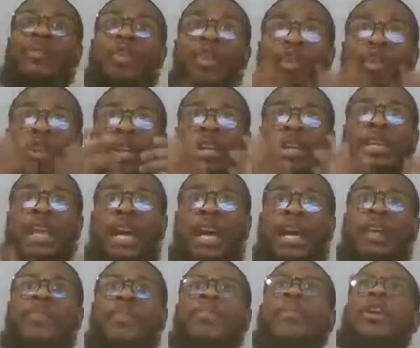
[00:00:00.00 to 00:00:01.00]
on a
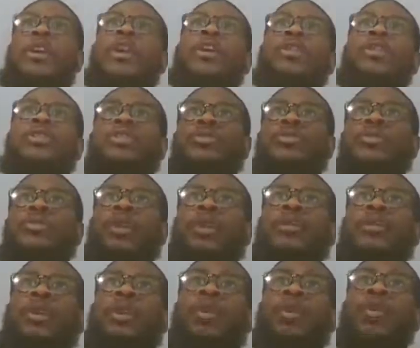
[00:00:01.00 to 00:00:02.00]
dime to be able
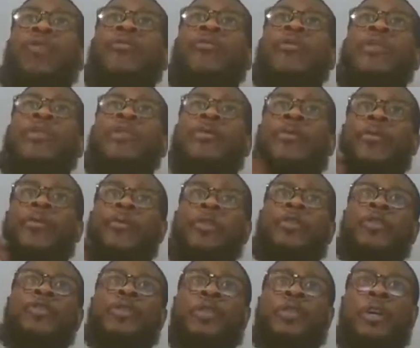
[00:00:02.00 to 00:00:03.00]
to go up for the
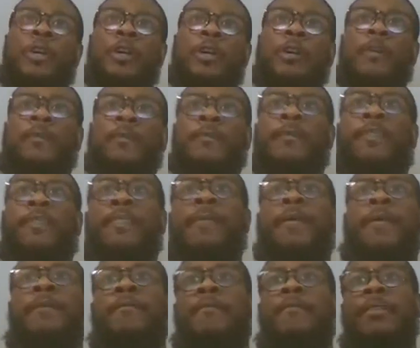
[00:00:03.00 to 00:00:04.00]
reverse dunk.
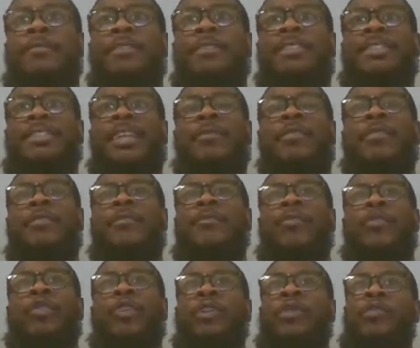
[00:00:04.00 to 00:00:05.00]

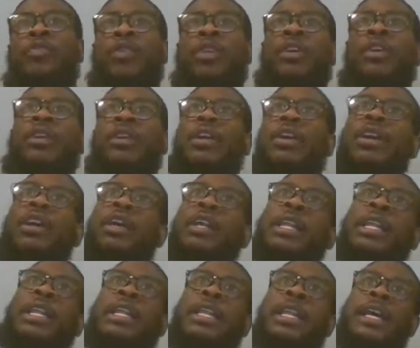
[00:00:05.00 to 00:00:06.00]
57-41,
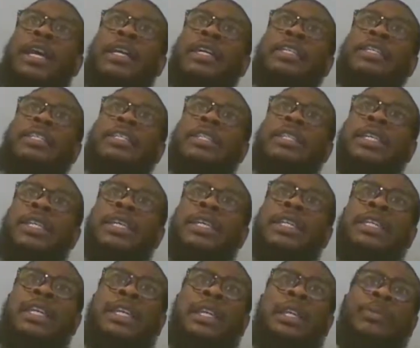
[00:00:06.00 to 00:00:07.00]
Nuggets
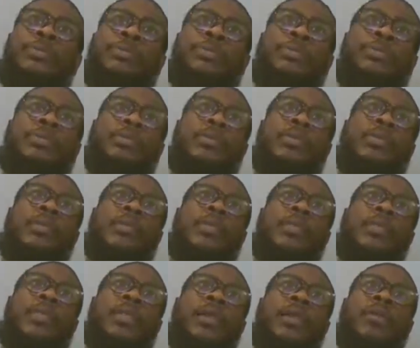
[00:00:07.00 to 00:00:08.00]
lead the Clippers.
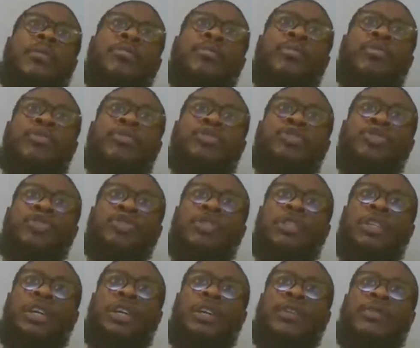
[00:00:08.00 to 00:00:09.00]
Paul
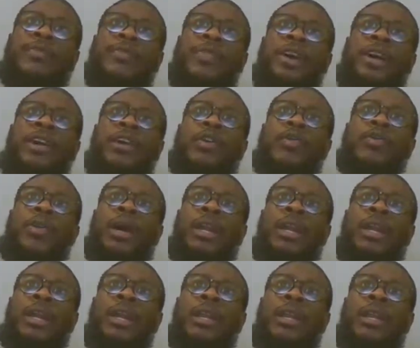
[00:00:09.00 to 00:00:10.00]
George looking to find
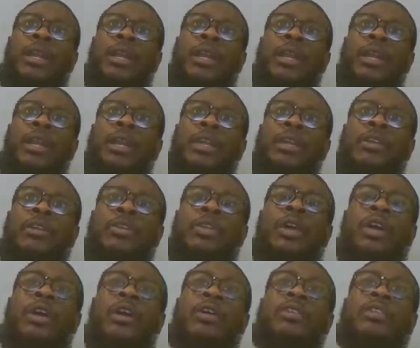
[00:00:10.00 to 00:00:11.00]
Kawhi Leonard.
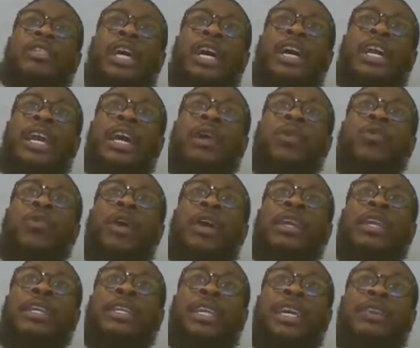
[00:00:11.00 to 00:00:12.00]
Shot clock winding
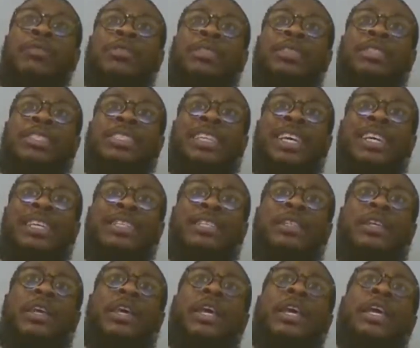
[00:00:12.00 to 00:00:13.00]
down to 6.
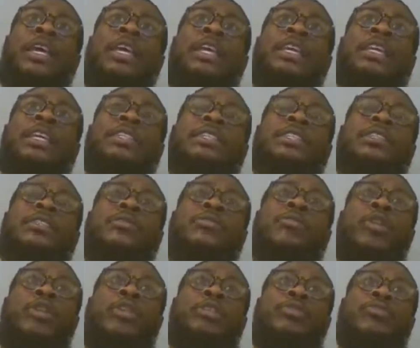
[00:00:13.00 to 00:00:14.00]
He kicks it to
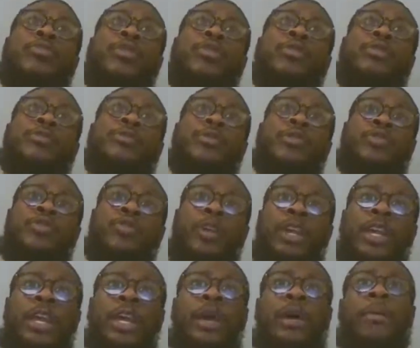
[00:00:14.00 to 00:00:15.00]
Marcus Morris for
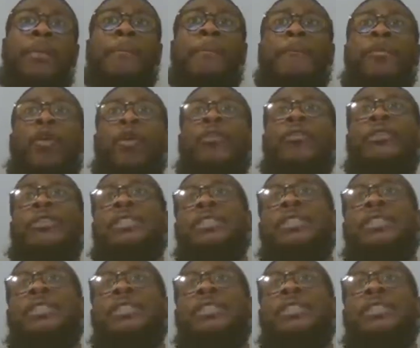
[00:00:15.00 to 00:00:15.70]
3. Morris